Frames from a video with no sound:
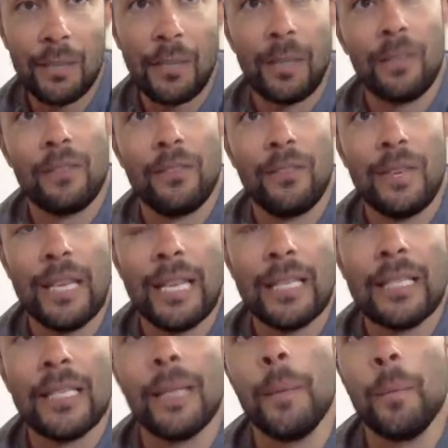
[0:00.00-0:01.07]
we also need
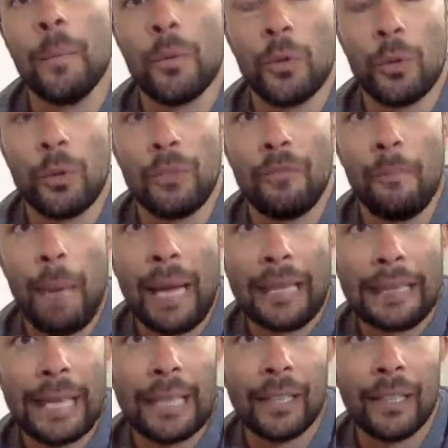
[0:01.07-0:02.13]
some sort of
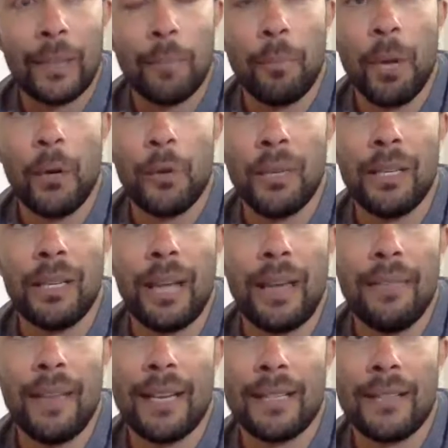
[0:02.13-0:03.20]
magnetic component,
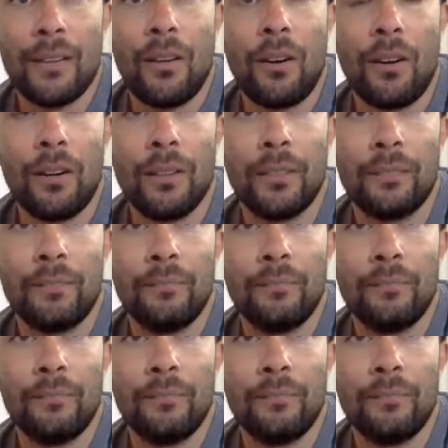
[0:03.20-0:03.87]
and that's the heart.